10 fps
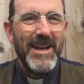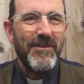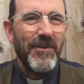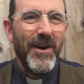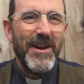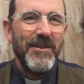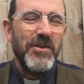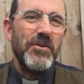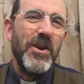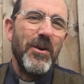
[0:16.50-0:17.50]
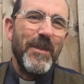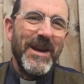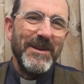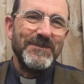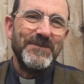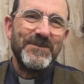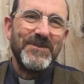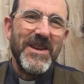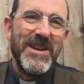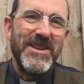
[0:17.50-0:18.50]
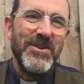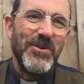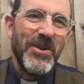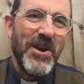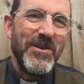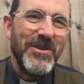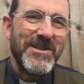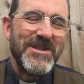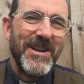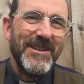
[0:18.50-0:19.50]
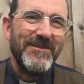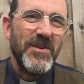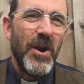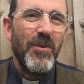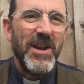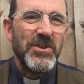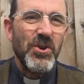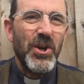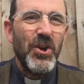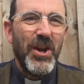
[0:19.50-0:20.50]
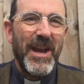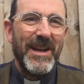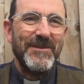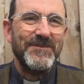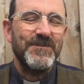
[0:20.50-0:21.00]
If you know me, then you'll know that I really enjoy cooking.